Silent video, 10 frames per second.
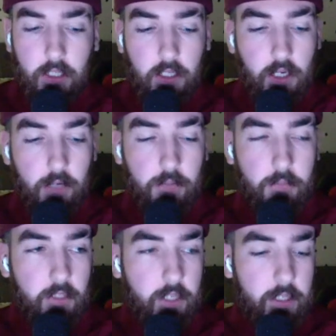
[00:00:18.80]

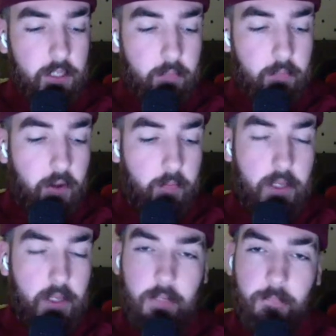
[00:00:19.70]
Ultimately, this might
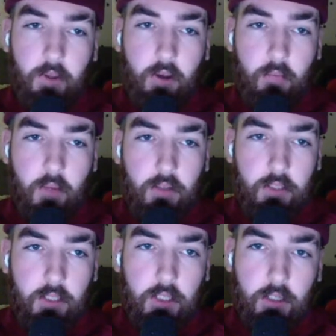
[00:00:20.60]
be our
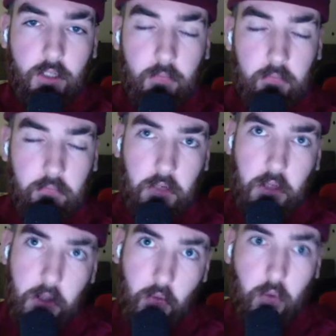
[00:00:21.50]
most
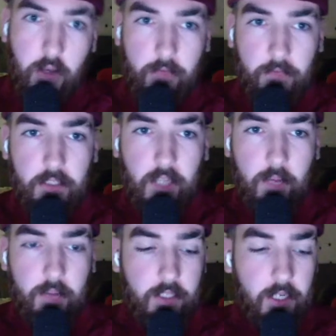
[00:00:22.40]
worthless game of the
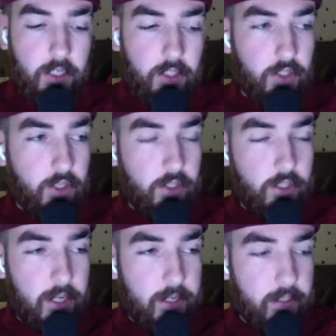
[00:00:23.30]
season, you could
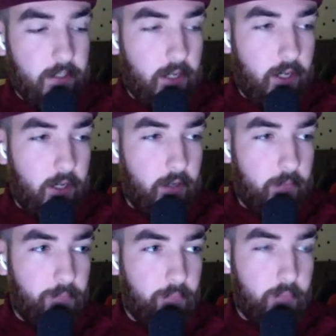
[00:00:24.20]
say.
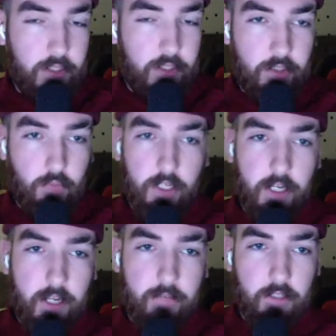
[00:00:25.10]
But still, we're going to
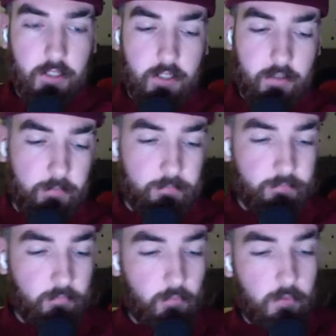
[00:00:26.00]
have a good time.
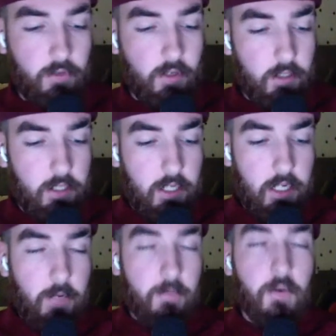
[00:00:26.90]
We've got
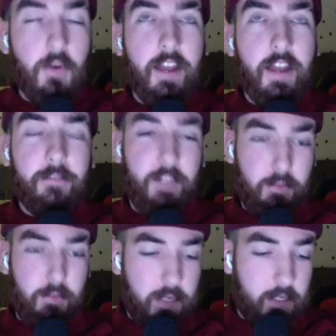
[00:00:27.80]
Nat Phillips
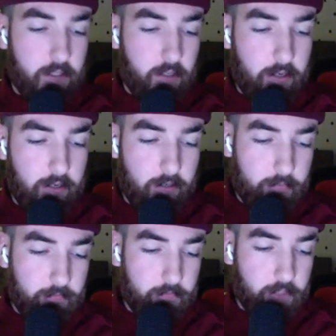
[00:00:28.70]
back in the lineup,
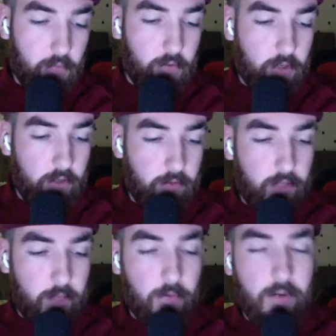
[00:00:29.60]
and I will go through that.
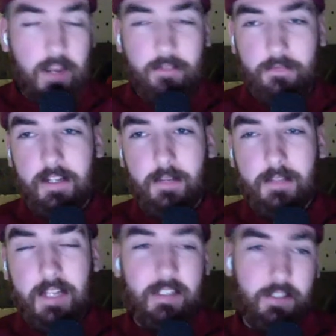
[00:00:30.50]
We've got Nat Phillips
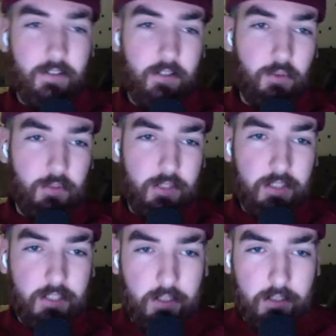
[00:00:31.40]
and Tyler Morton
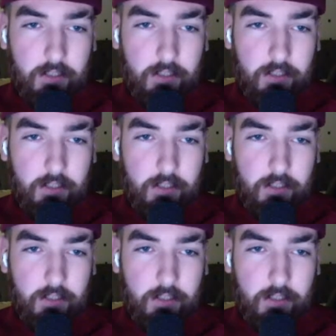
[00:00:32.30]
starting, so we'll keep a
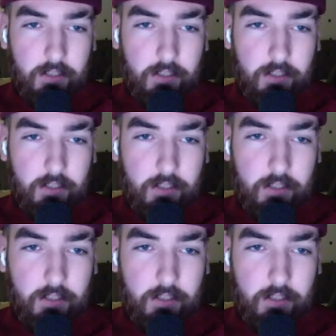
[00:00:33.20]
close eye on them.